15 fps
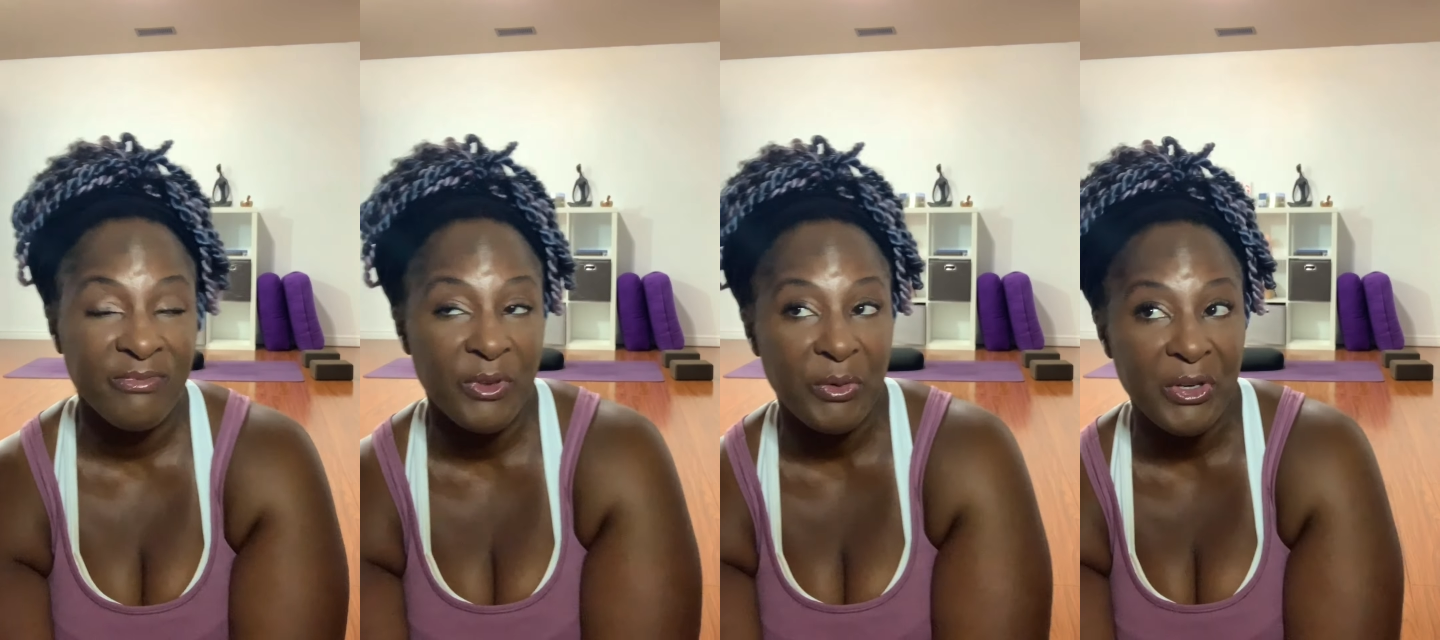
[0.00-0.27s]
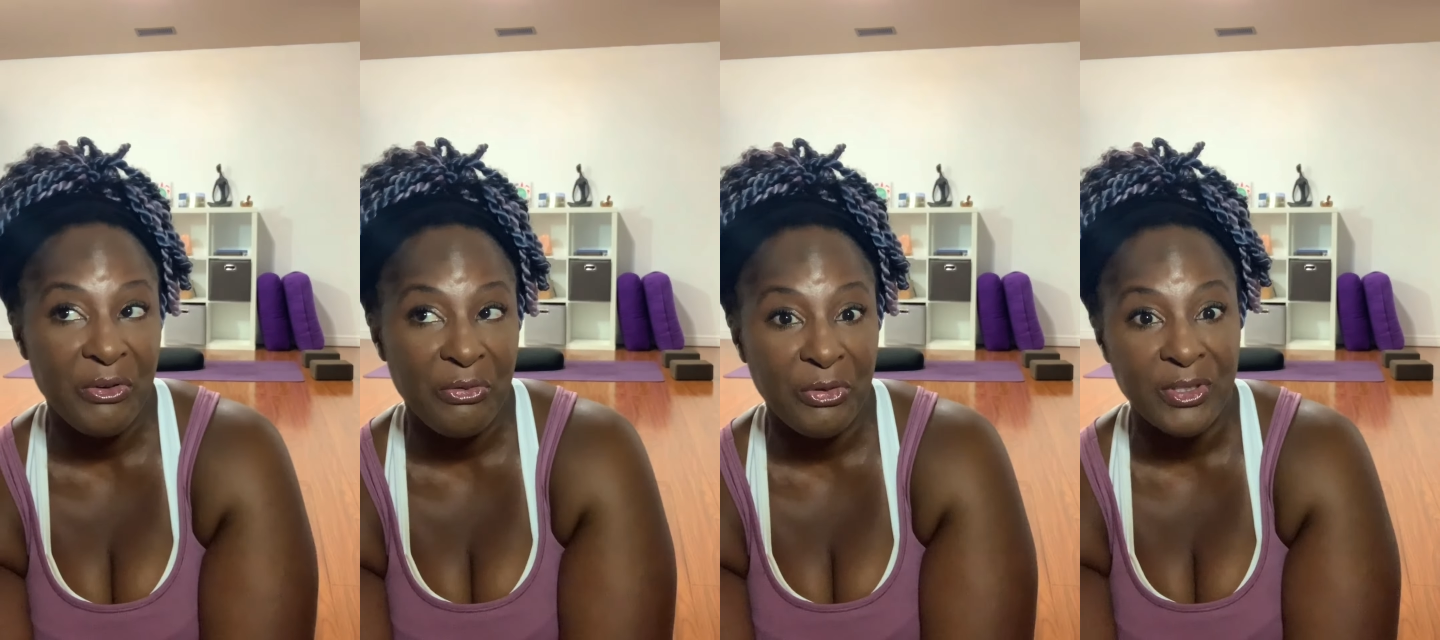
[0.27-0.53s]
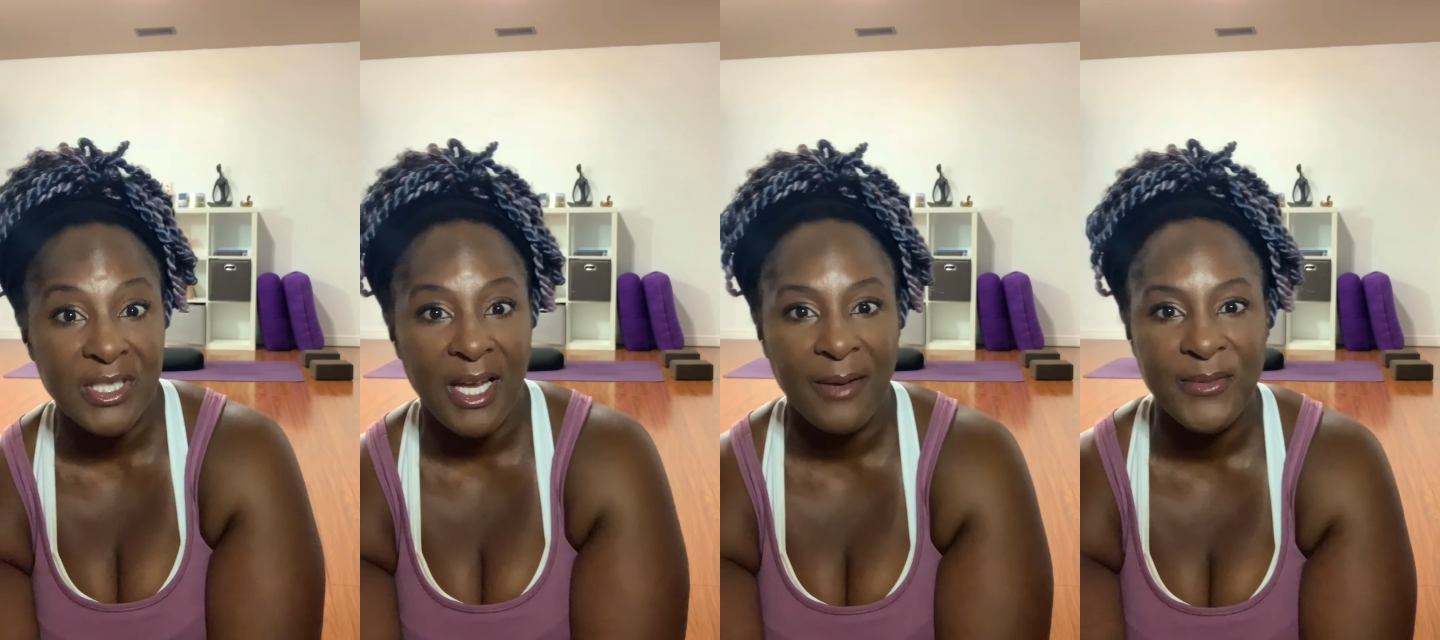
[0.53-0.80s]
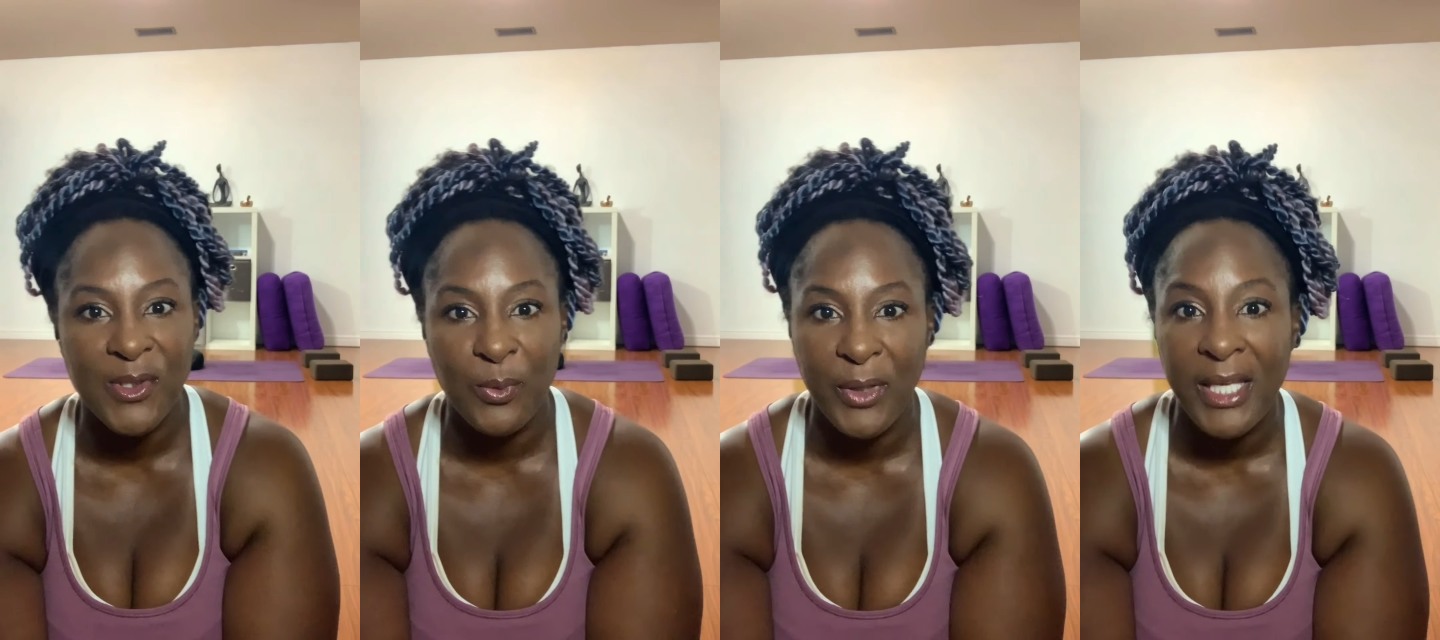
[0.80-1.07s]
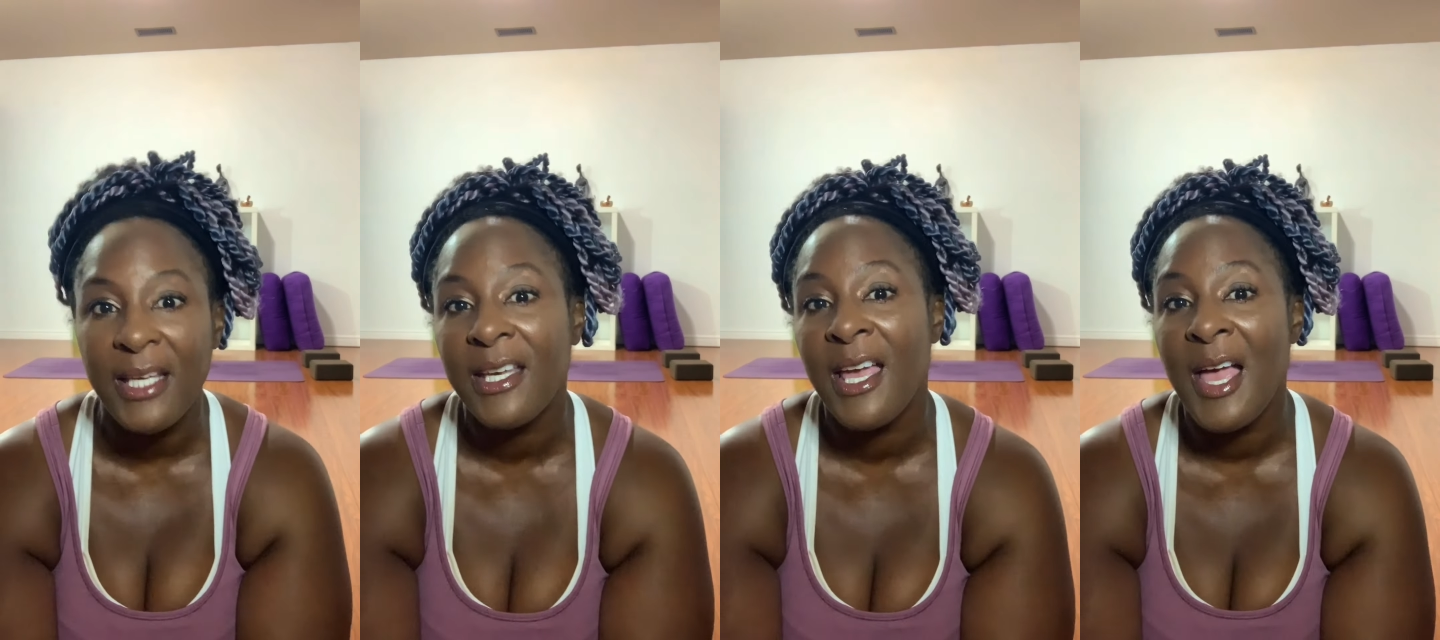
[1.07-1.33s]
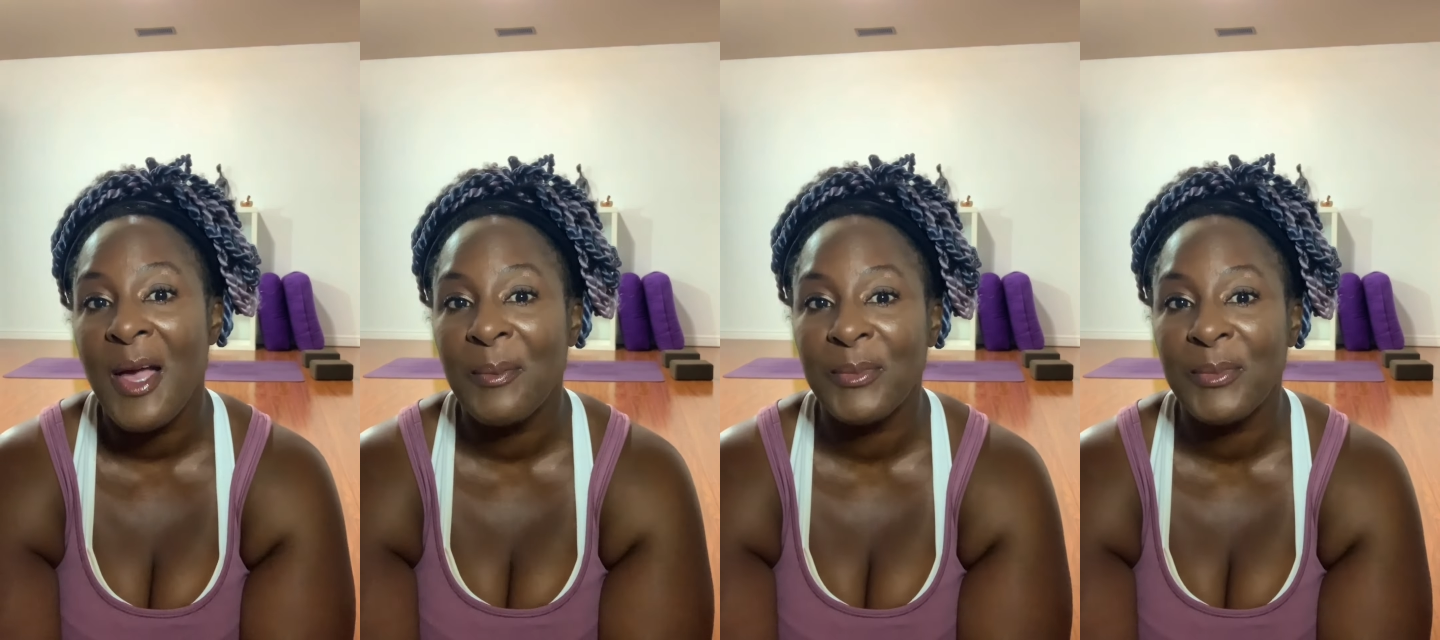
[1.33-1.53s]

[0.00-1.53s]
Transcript: three or four times a week,